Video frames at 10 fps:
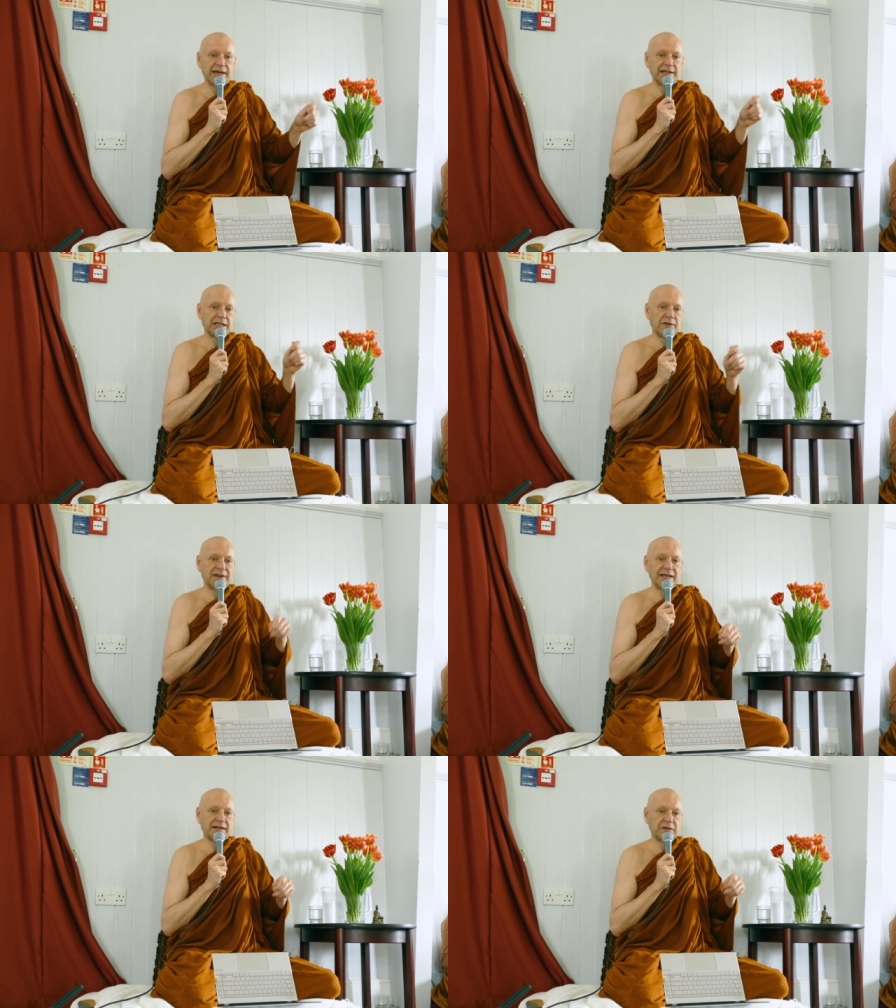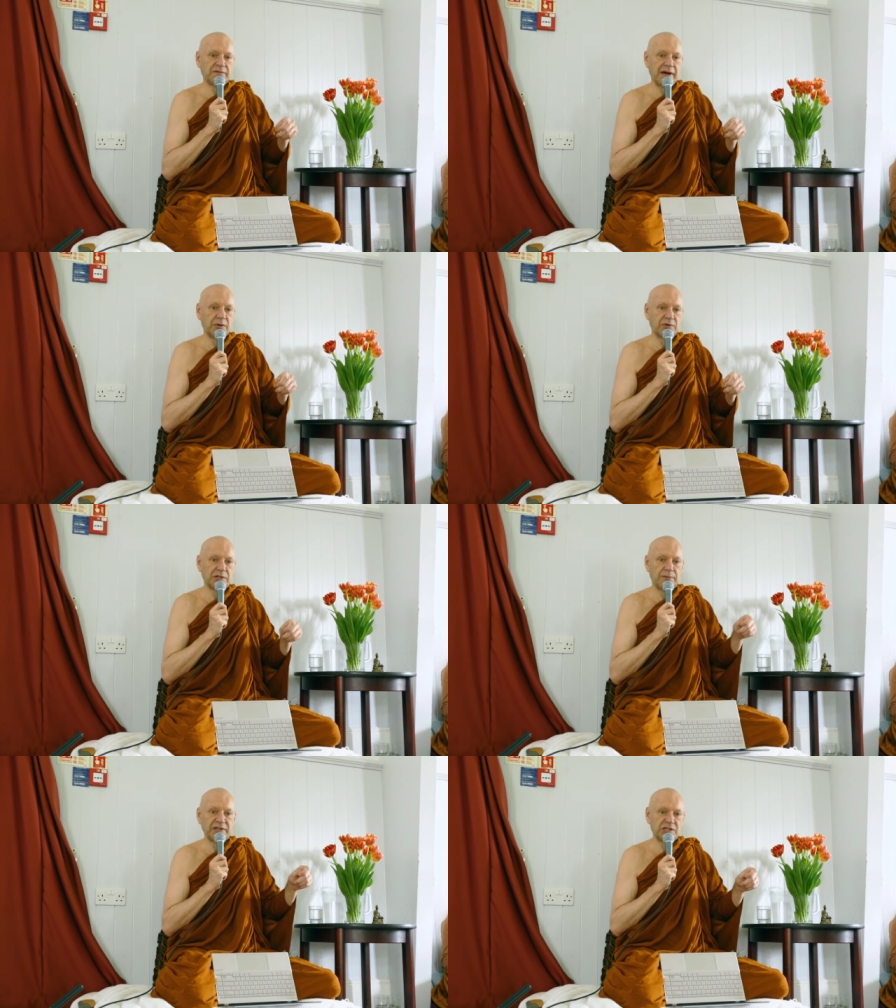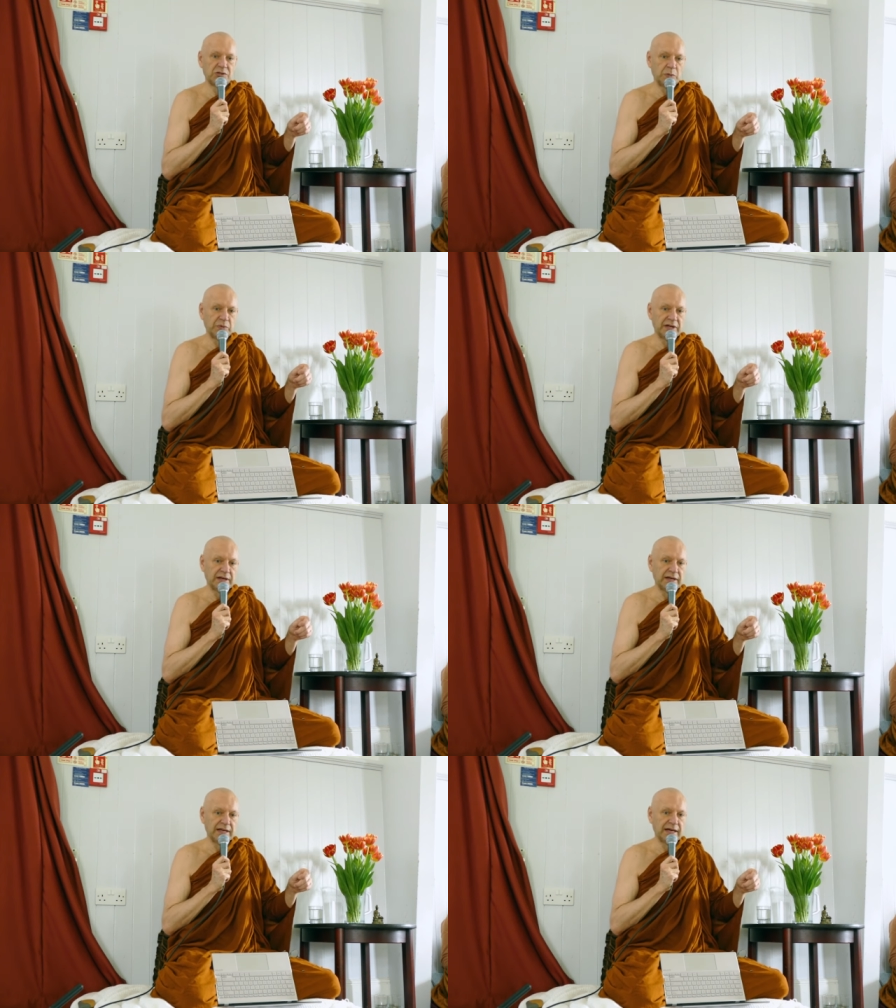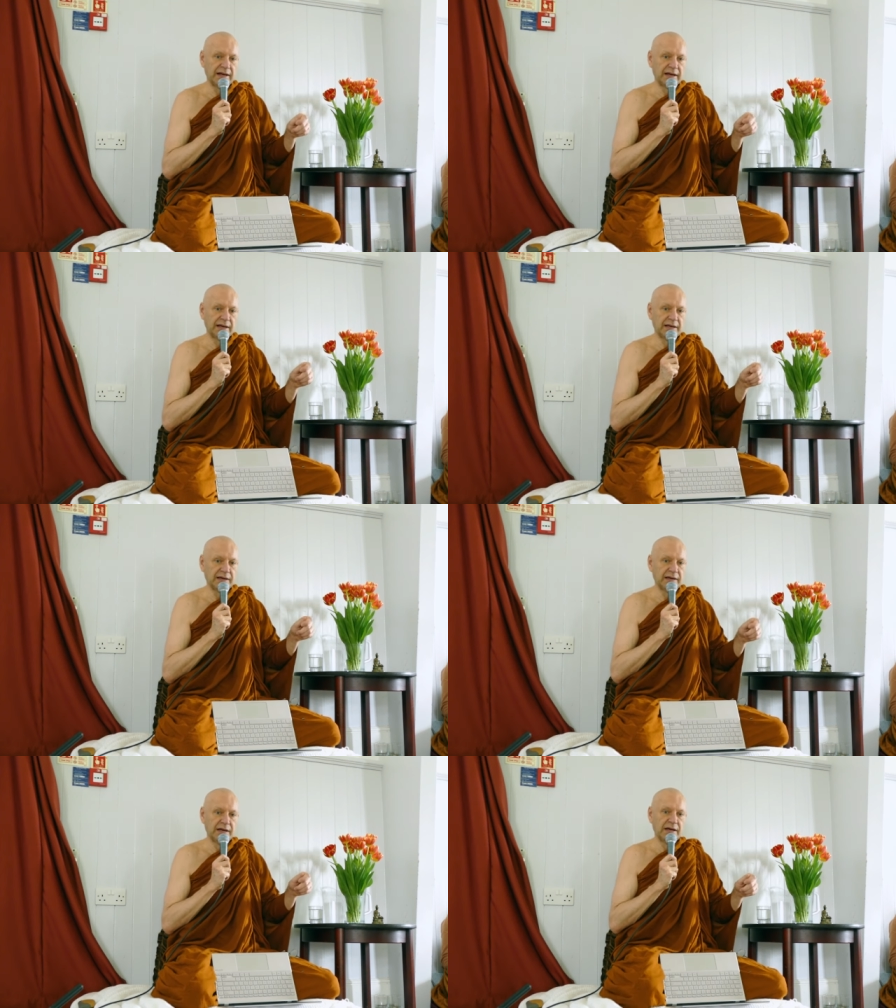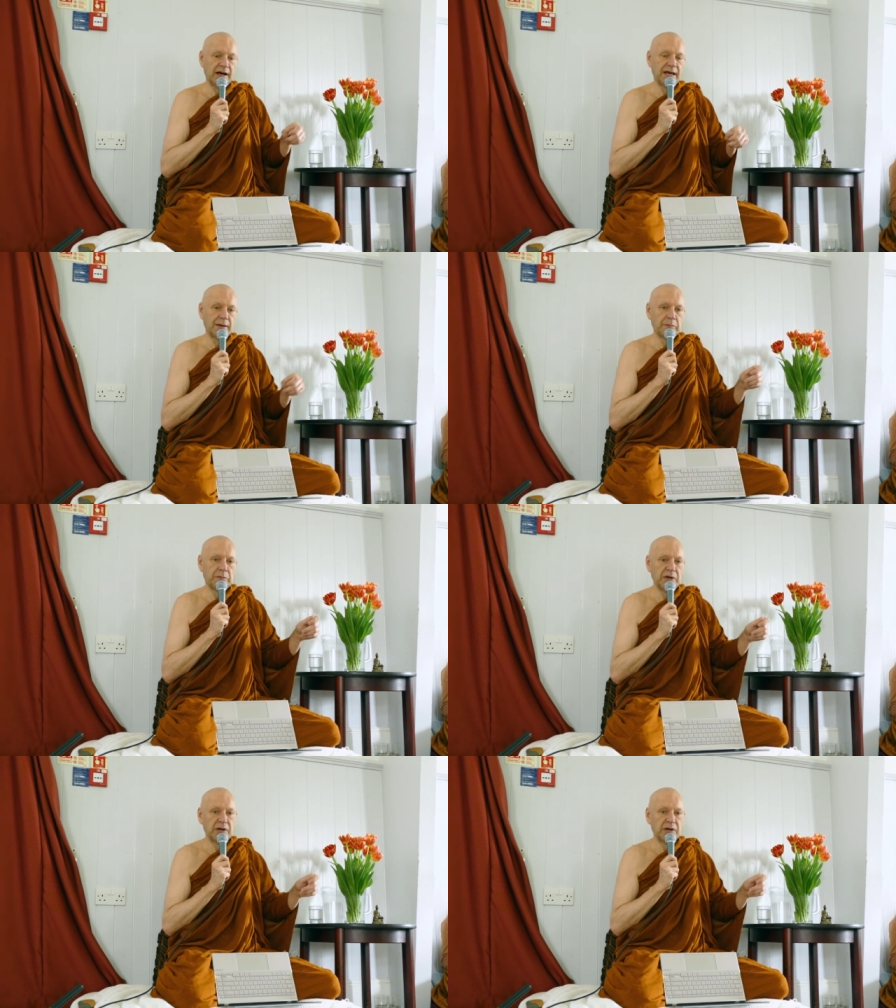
instead of identifying with something stupid, yeah, like uh, I am